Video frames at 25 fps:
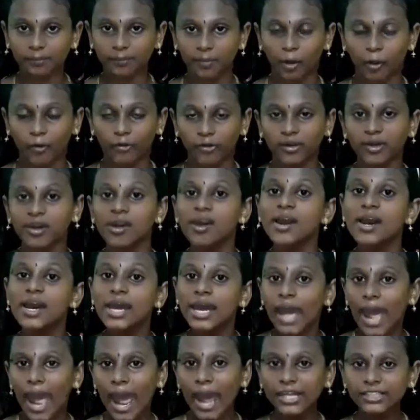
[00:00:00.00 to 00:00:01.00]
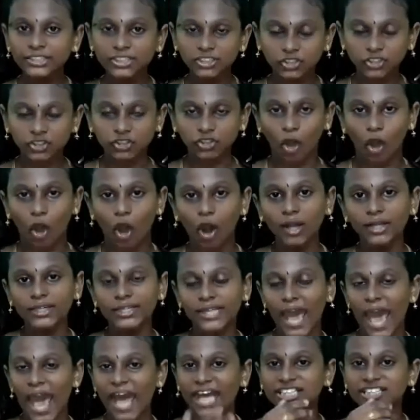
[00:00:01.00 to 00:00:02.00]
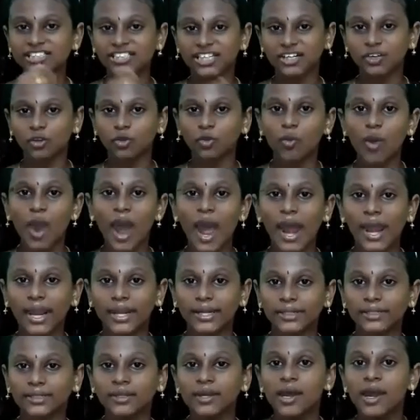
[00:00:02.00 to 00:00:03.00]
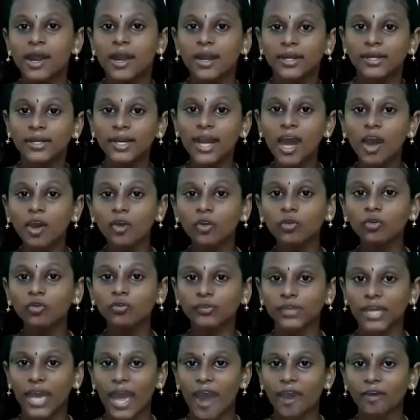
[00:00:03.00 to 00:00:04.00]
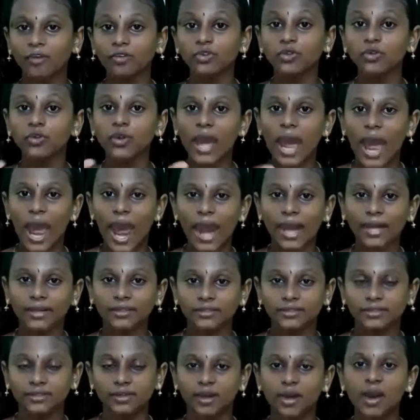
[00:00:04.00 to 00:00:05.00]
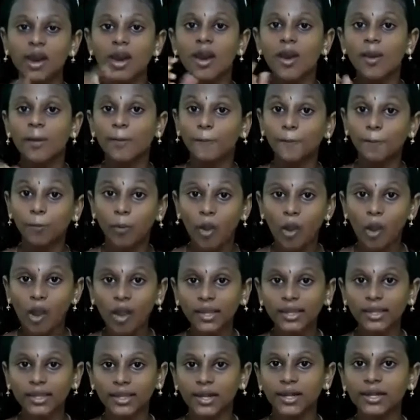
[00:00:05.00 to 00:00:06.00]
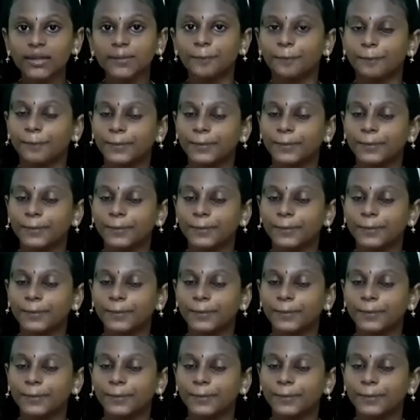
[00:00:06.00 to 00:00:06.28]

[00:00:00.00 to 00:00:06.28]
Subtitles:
powder and salt as required. Now we have to add the boiled